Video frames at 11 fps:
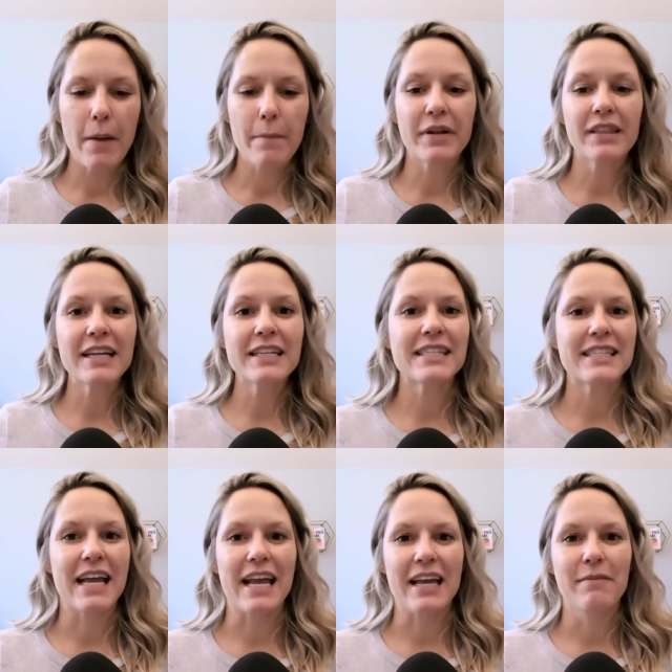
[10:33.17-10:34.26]
But let's
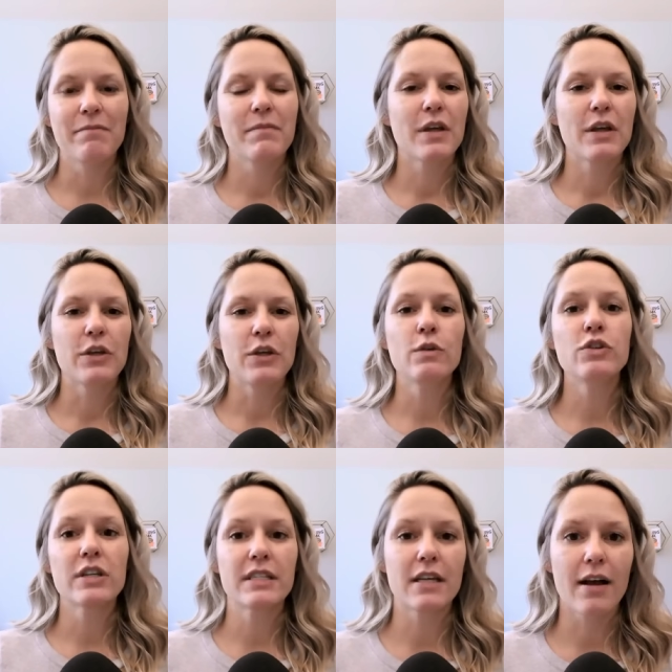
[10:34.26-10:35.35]
say you
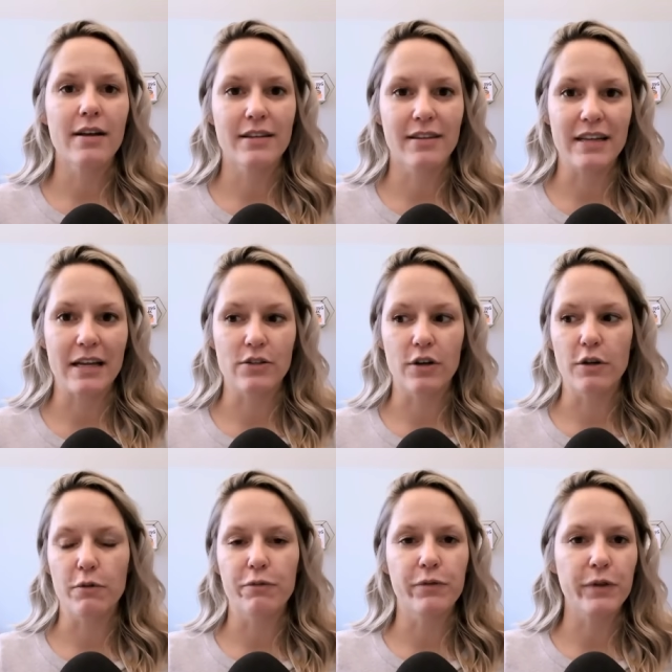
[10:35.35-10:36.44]
just got to the desert,
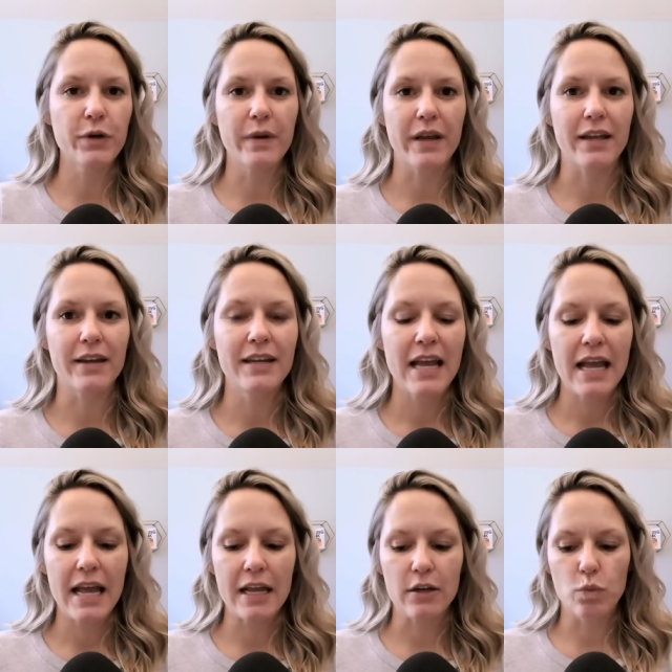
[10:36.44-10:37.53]
you flew in,
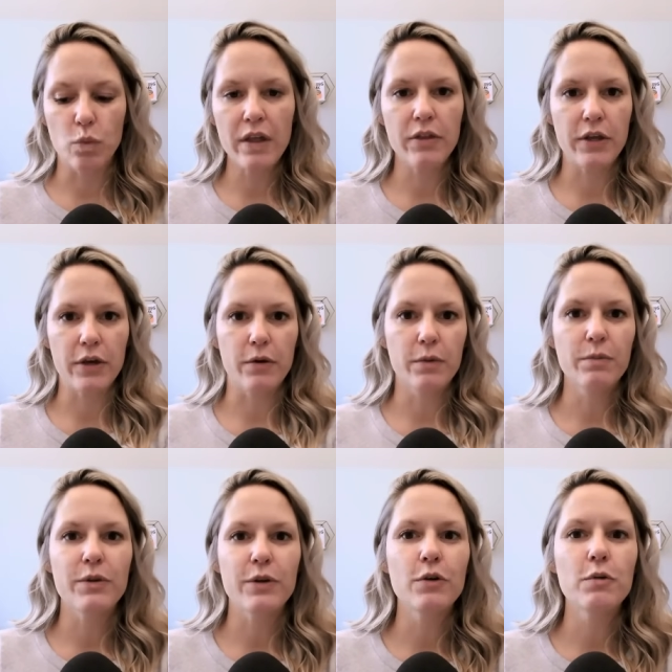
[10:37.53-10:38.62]
and with you,
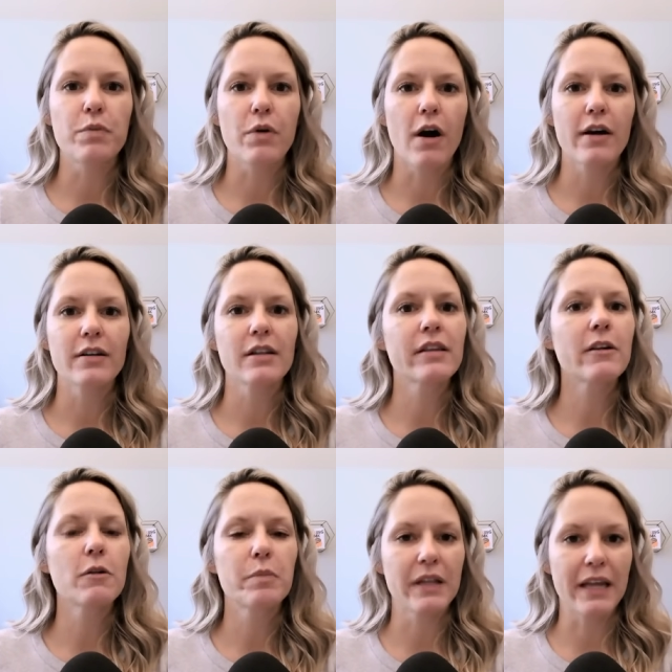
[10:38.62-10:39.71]
you brought a
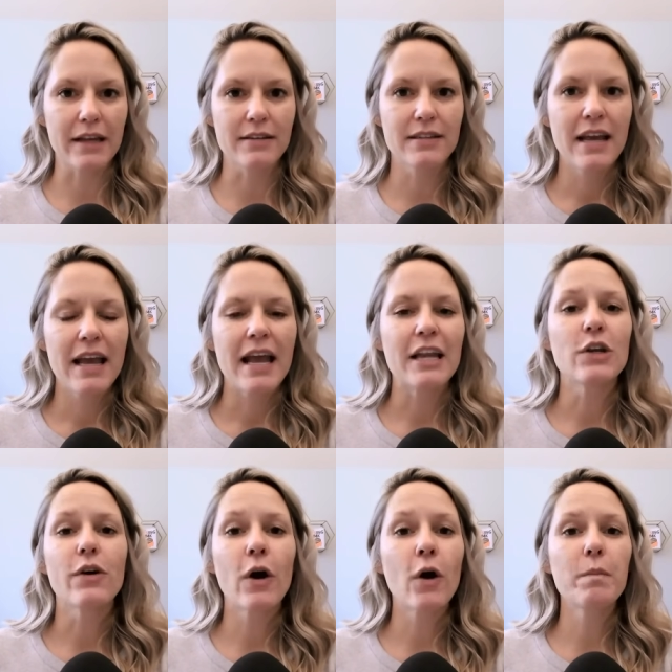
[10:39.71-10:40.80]
little plant, and
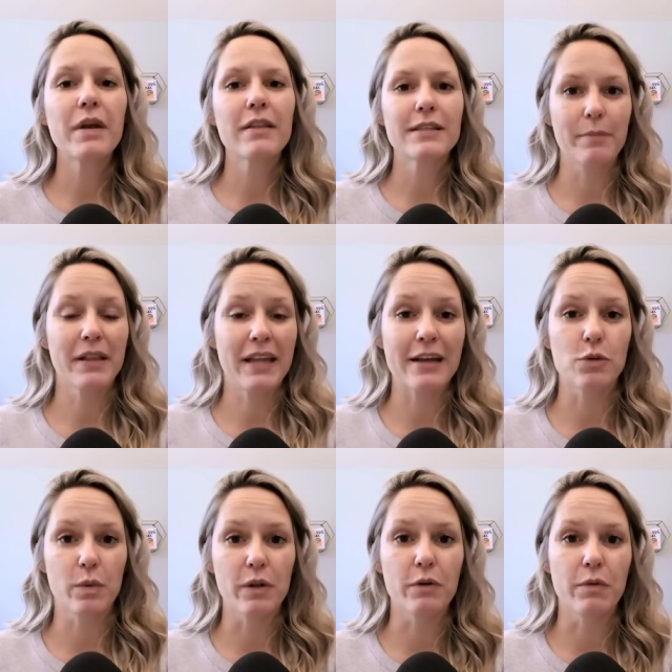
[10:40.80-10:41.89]
you're hoping this plant
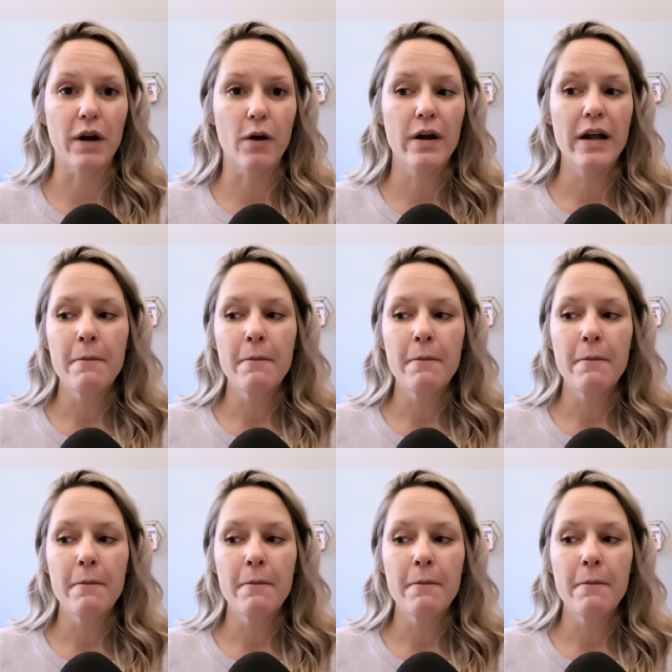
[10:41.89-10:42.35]
will grow.